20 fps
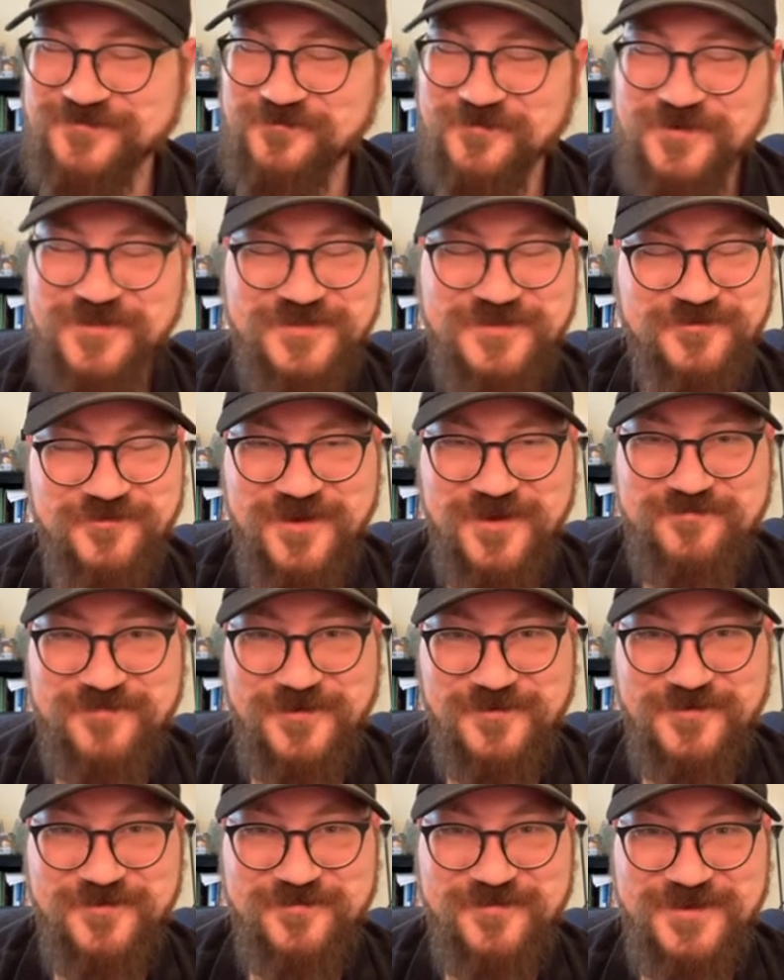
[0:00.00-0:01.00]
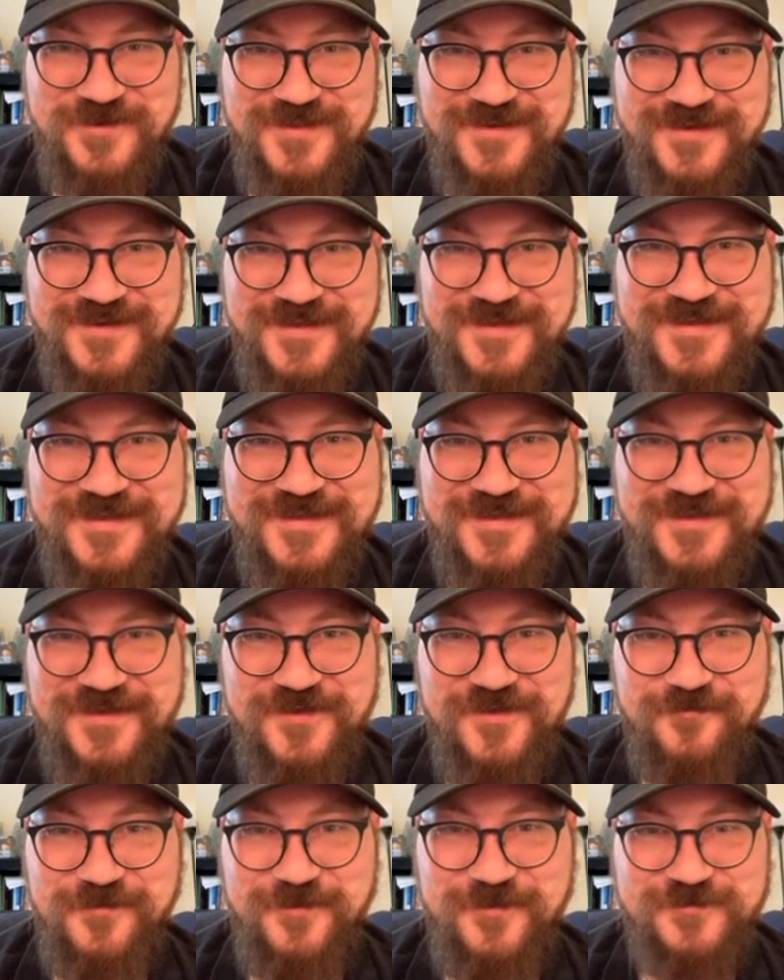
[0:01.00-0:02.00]
really great Pokemon.
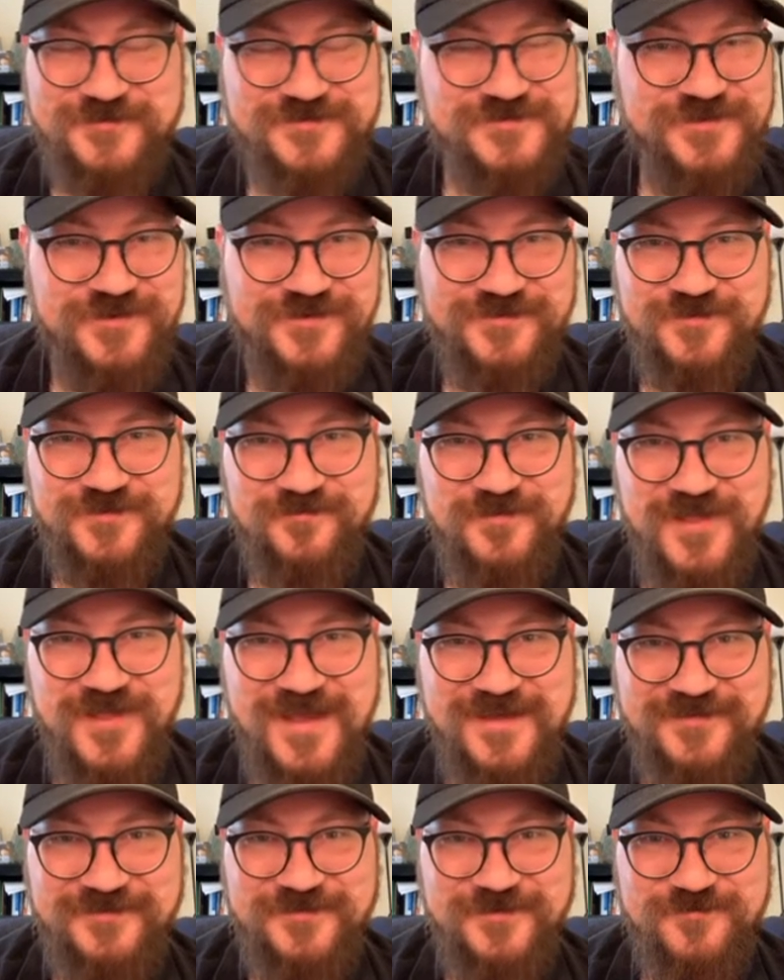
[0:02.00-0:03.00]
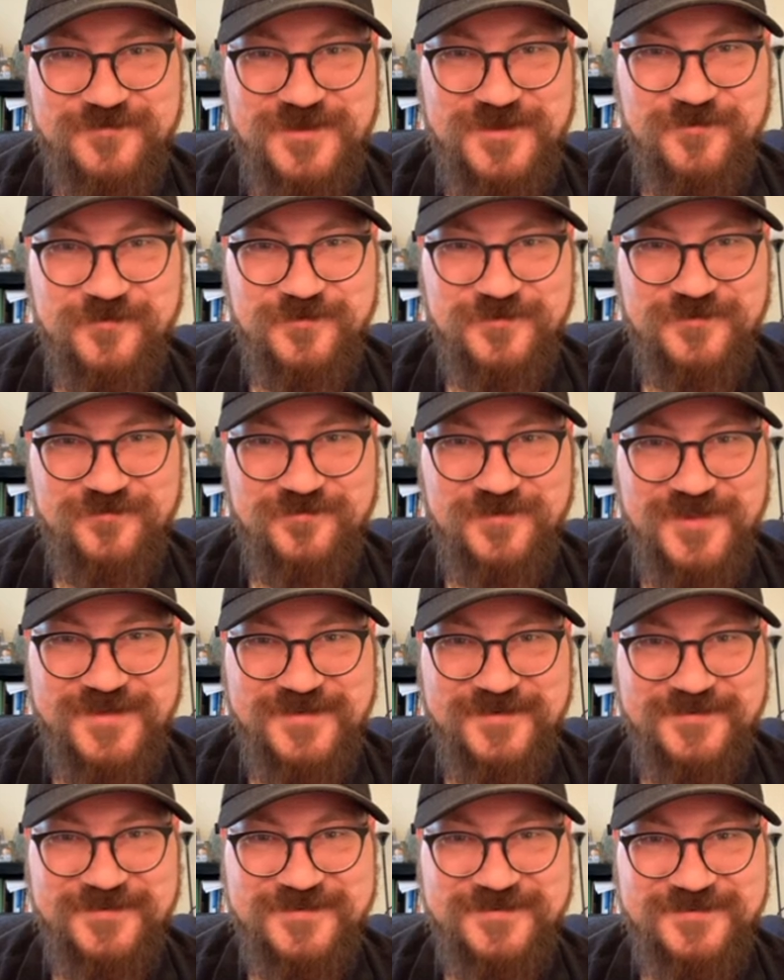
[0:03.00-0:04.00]
It was just a blast to be able to play
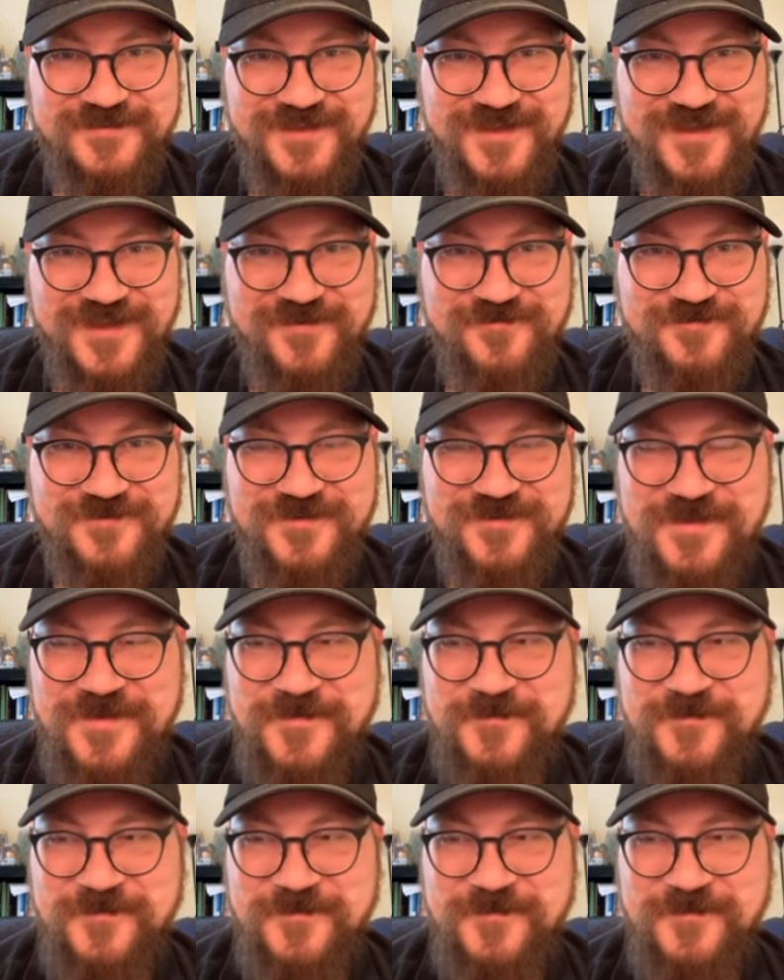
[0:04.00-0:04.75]
on his account.